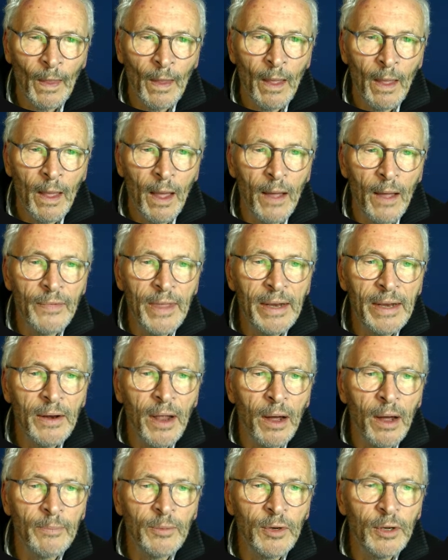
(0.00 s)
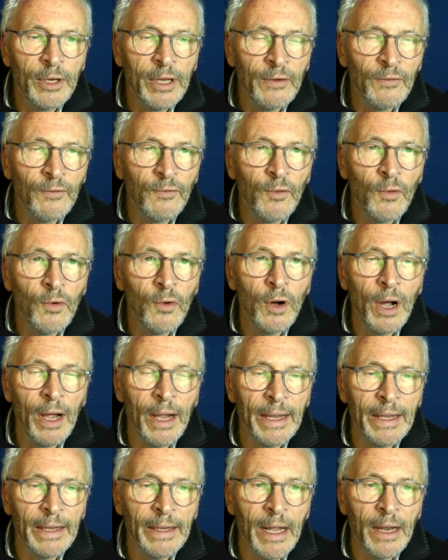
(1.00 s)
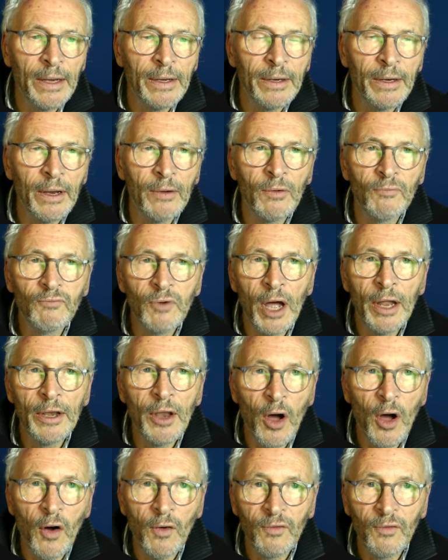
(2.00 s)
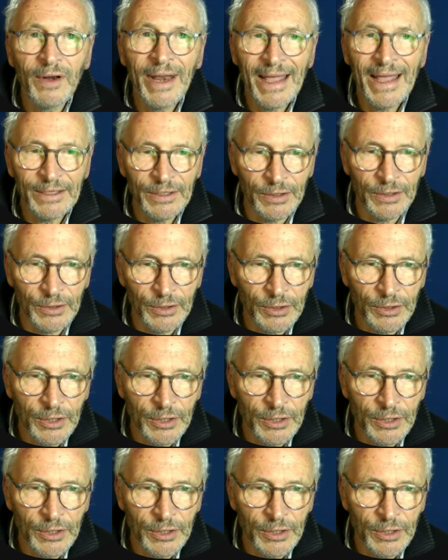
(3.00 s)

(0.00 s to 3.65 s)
And then I'm looking for a run of letters.